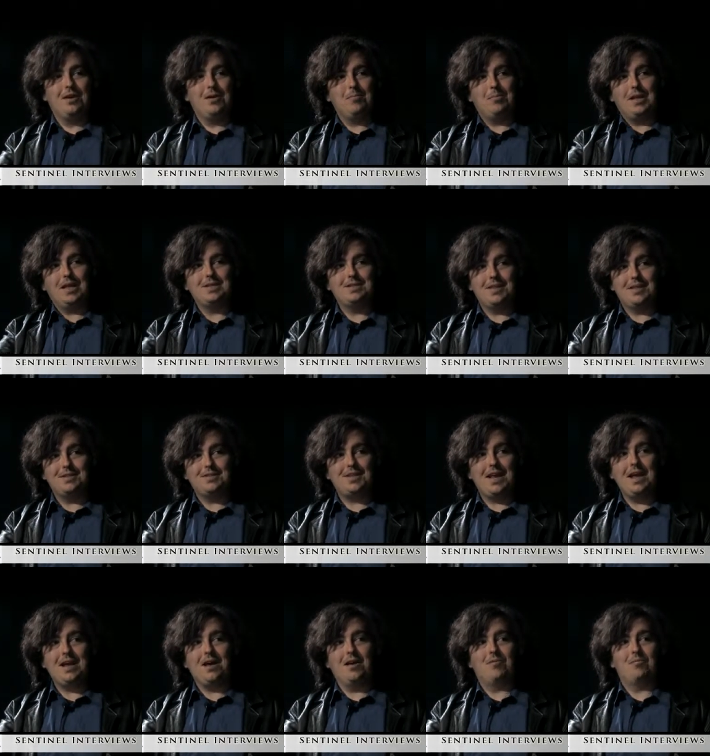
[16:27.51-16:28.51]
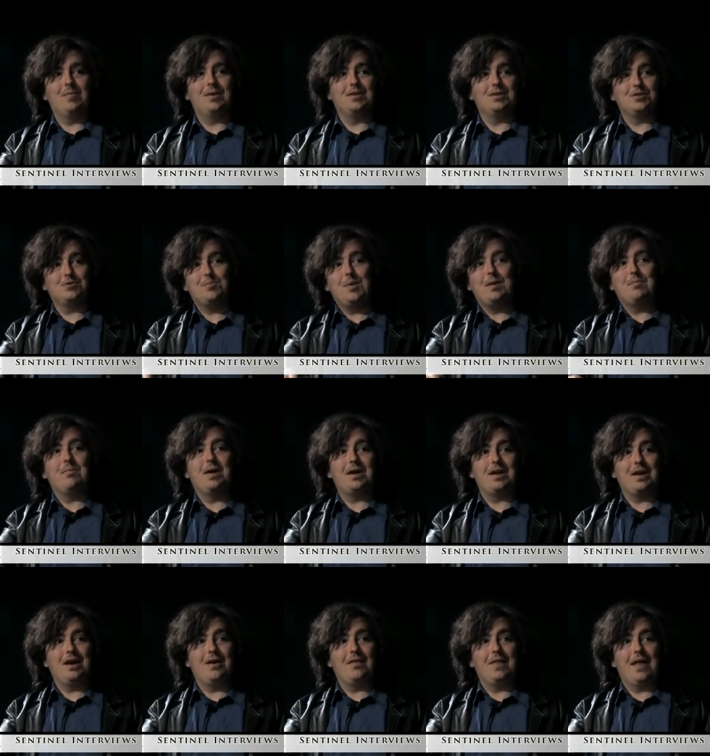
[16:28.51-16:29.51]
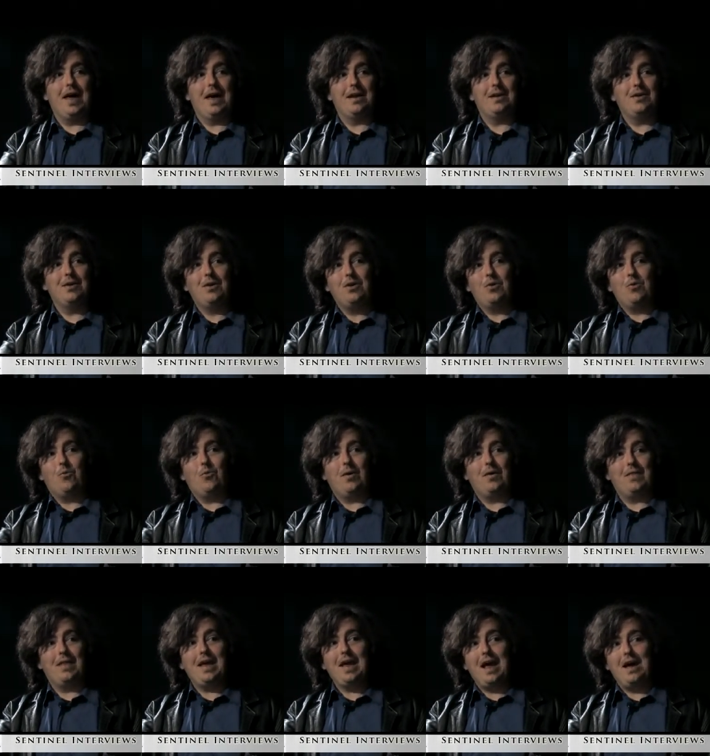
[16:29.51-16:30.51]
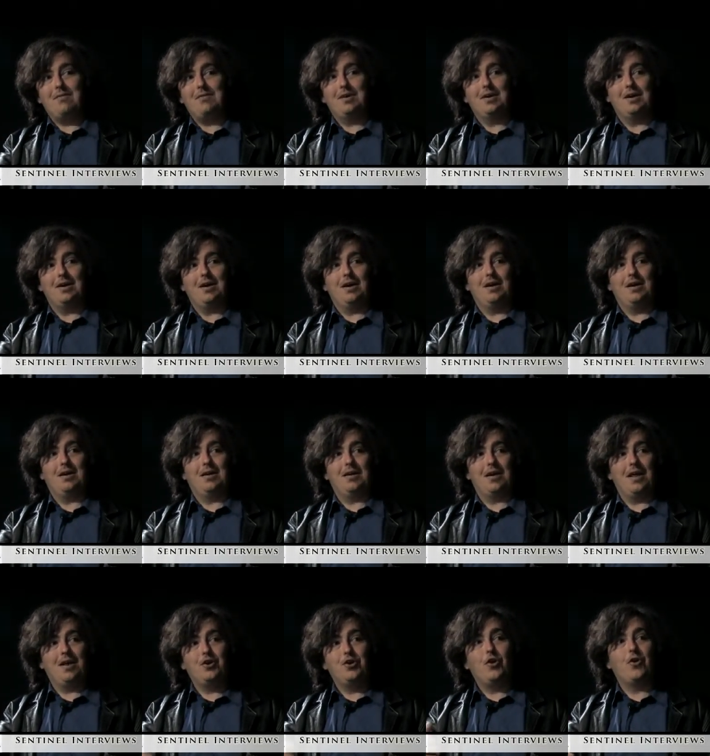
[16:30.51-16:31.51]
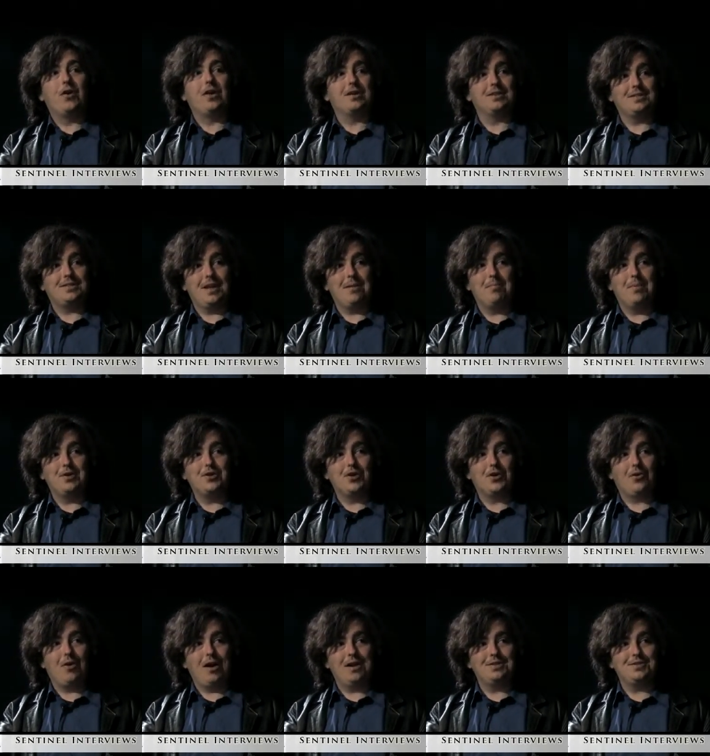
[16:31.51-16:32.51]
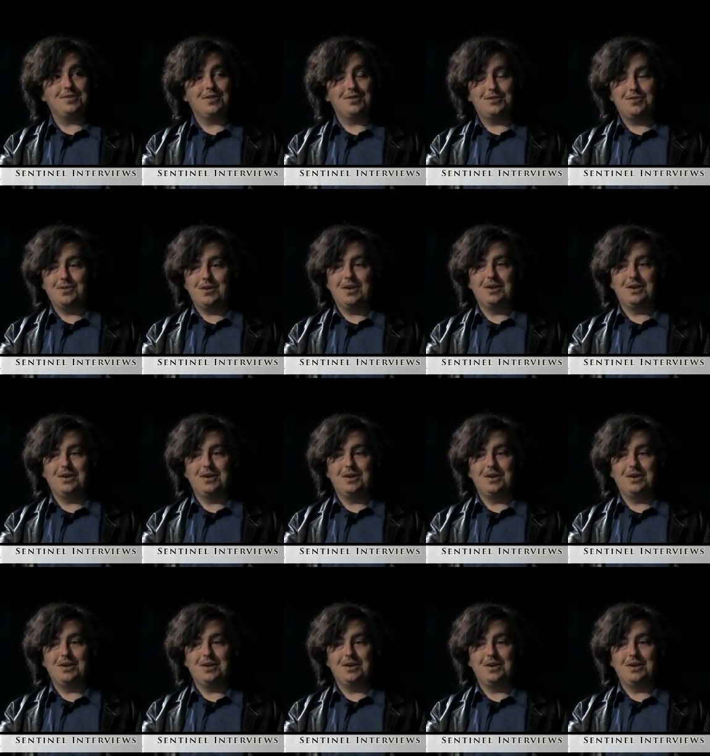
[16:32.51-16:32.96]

place of the state government to spend money on that when they have an enduring state budget crisis.